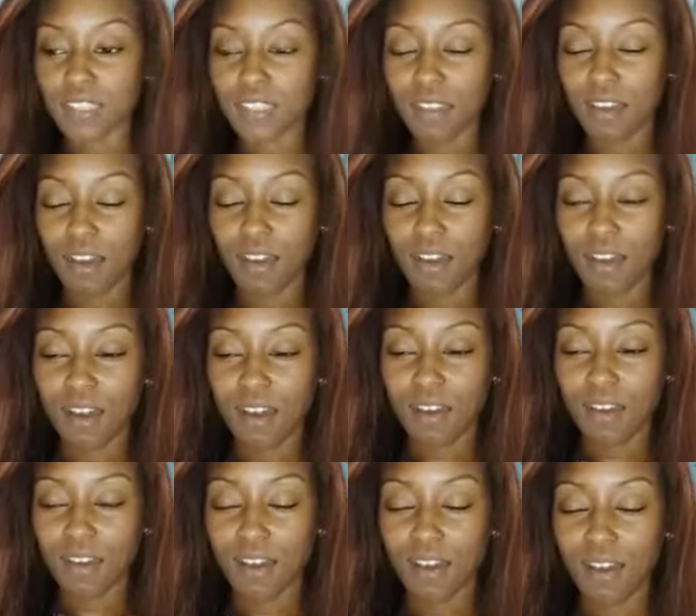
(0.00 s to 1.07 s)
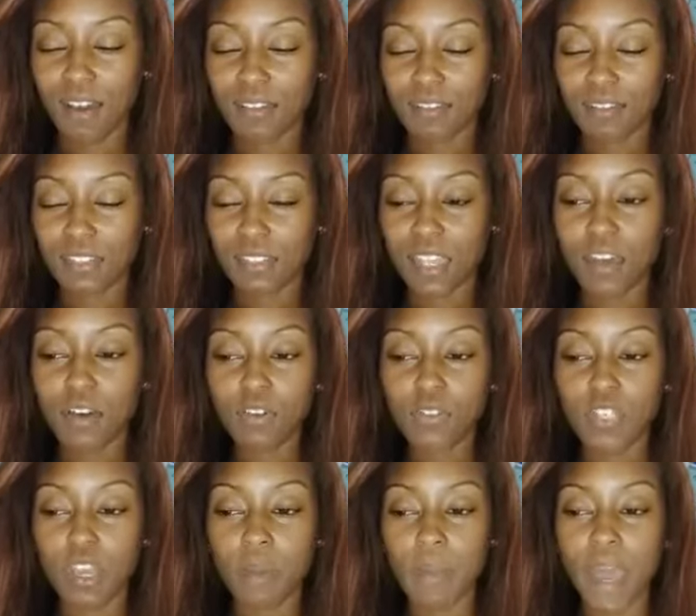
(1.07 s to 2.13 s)
uh, uh, uh,
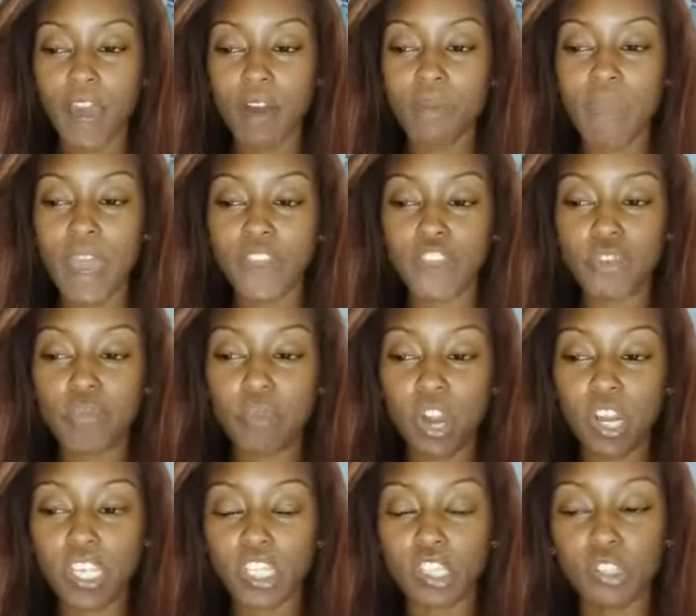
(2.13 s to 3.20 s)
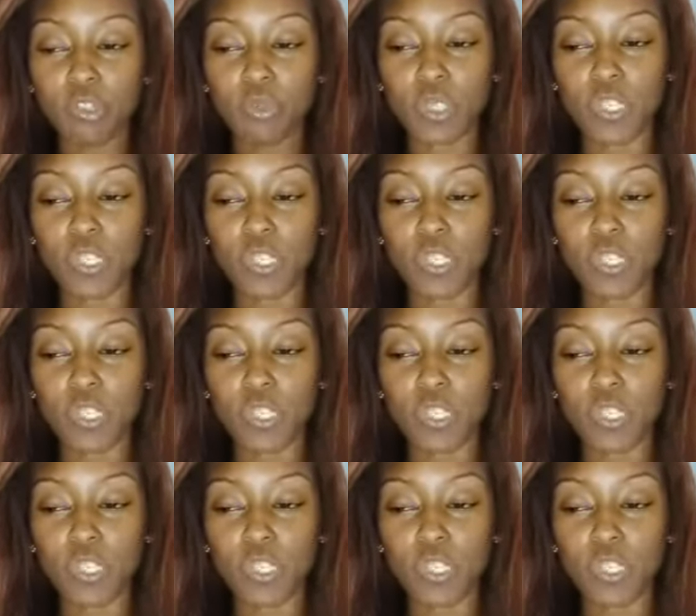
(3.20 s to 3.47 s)
tells about Matthew, Mark, and Luke.